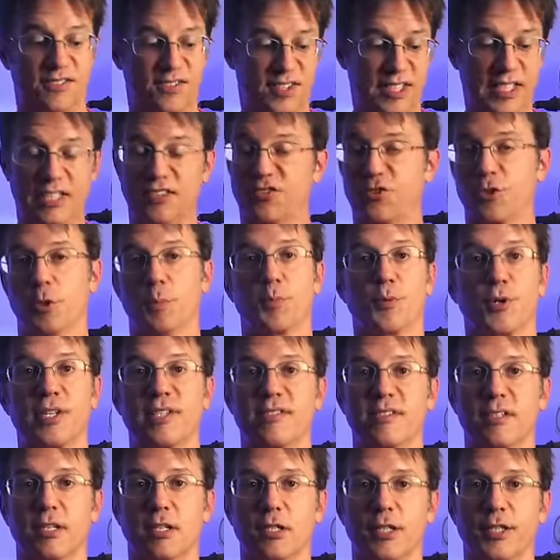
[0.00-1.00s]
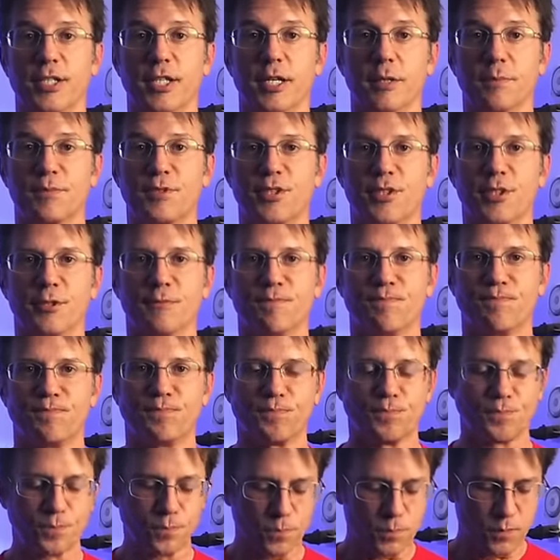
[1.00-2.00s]
see it's super easy to clean up too.
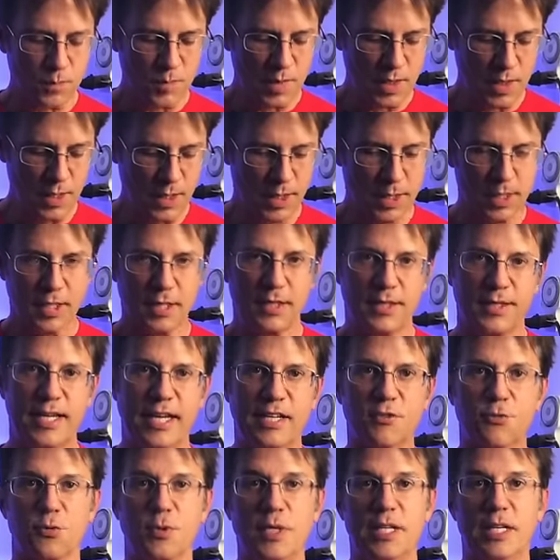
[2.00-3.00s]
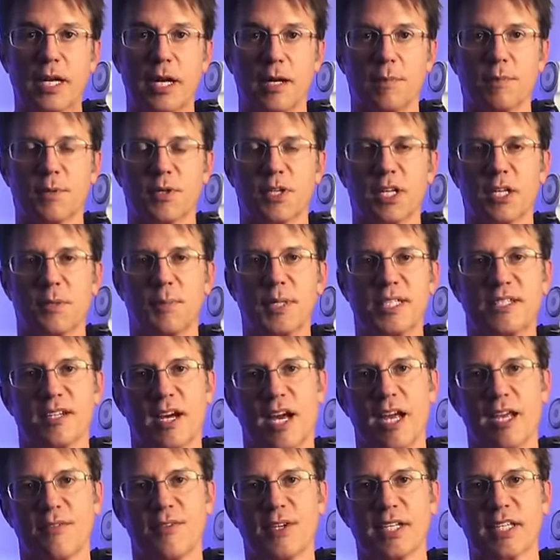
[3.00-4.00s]
Next week, I'm going to be
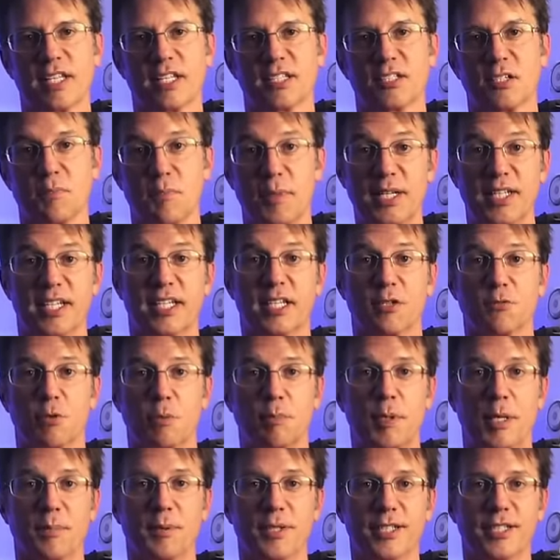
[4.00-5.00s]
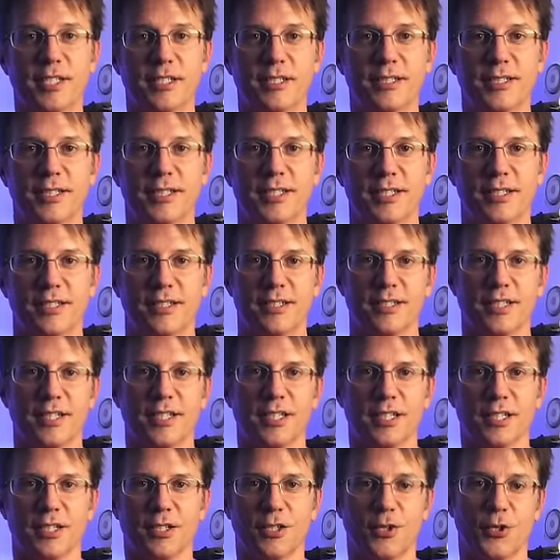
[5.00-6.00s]
diving in the Dominican Republic.
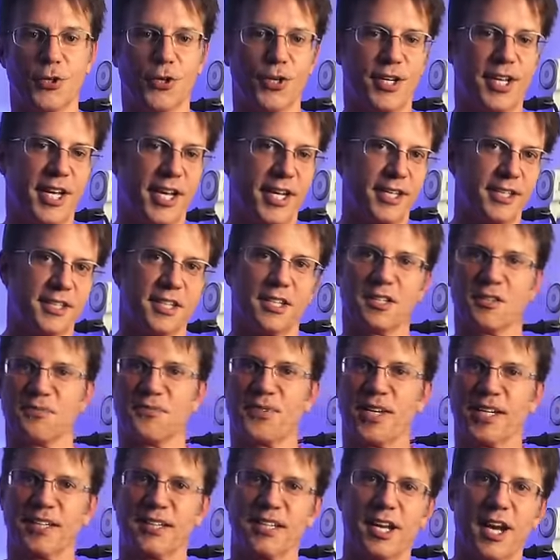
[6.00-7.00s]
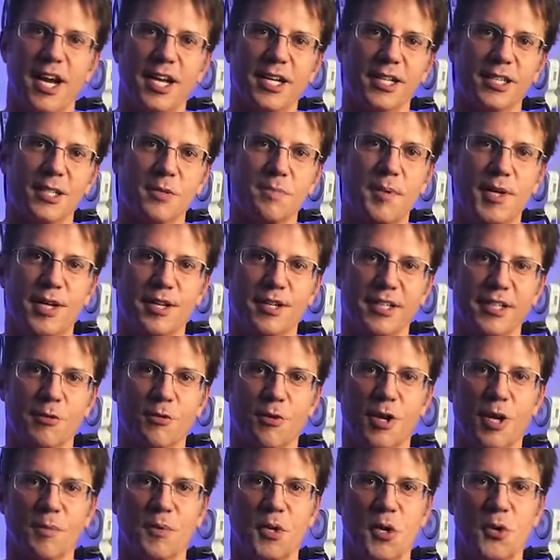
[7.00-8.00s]
The uh, hurricane didn't affect the island apparently
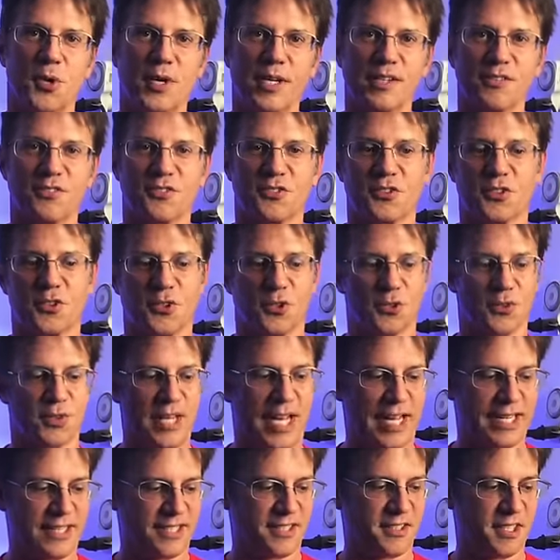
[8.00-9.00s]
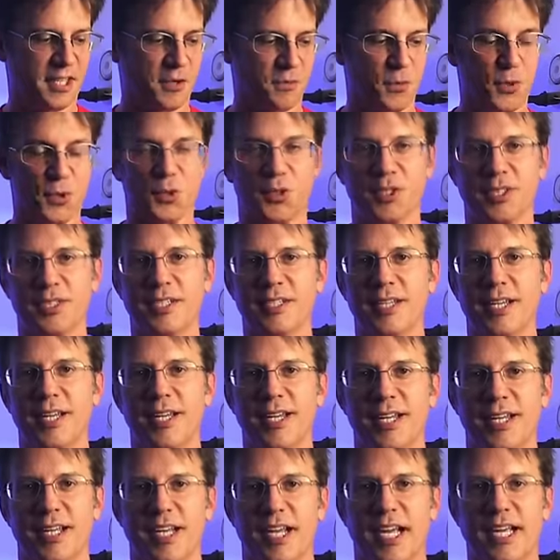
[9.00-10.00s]
where I'm going, so that didn't get ruined.
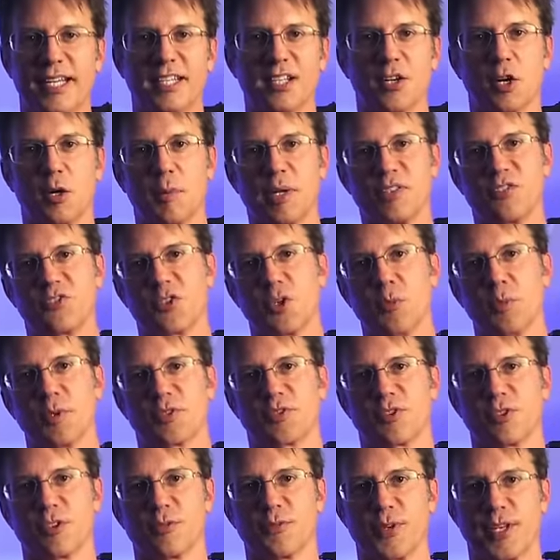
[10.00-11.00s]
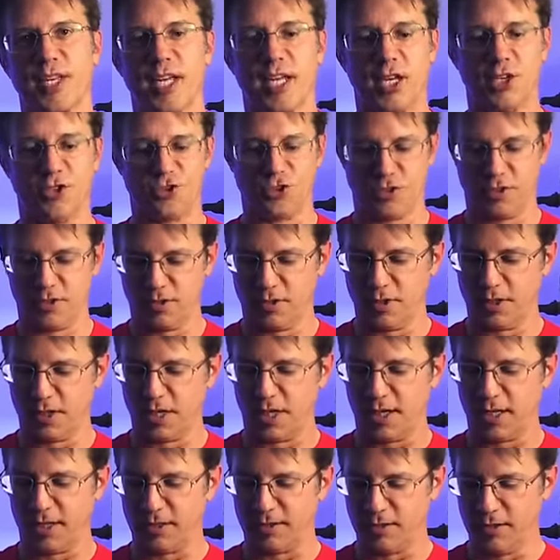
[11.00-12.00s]
I did all my scuba certification,
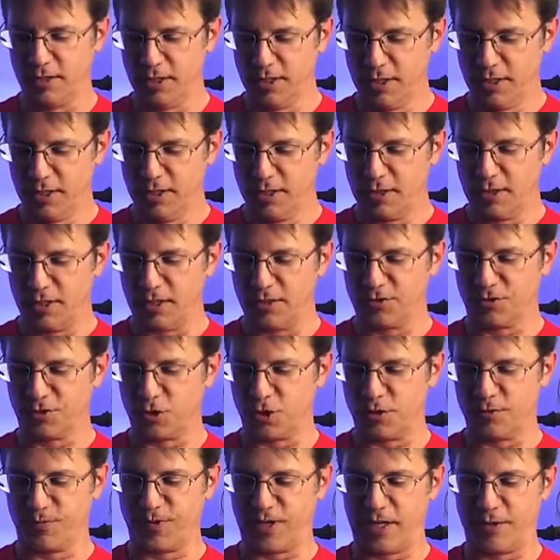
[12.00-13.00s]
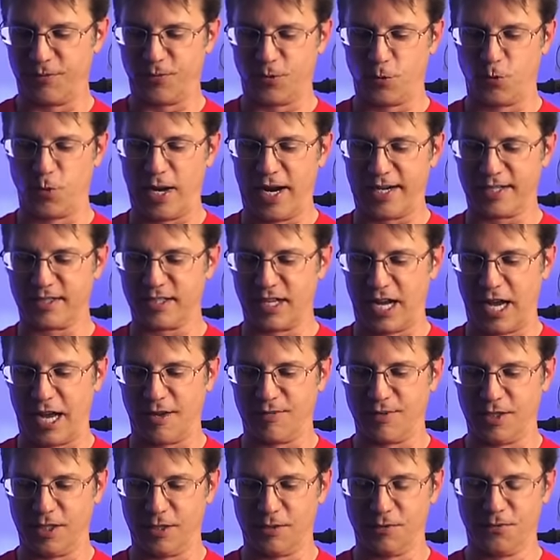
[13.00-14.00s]
got uh, certified for wreck
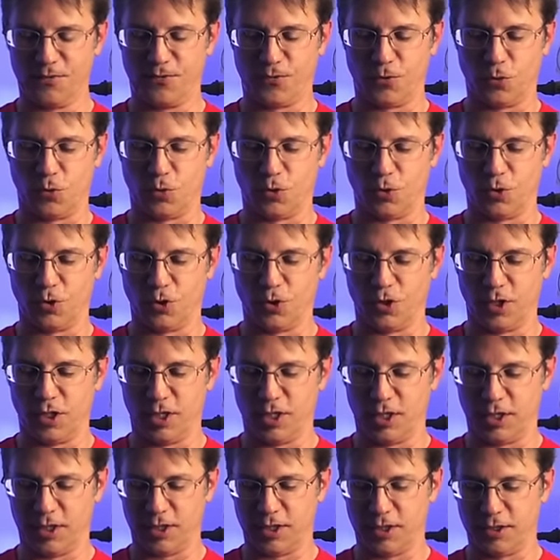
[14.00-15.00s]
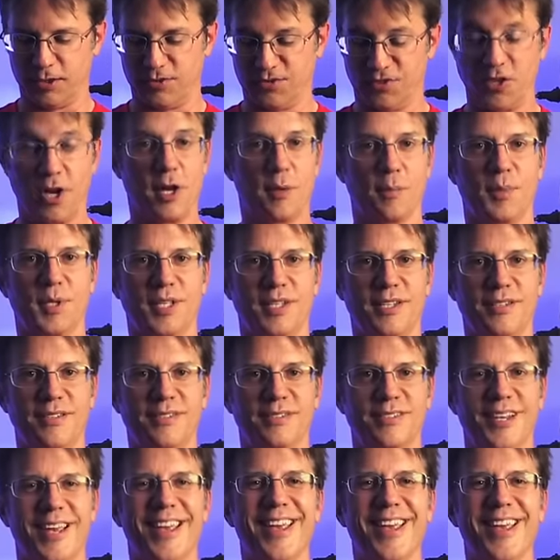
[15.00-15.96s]
diving, for uh, zombies,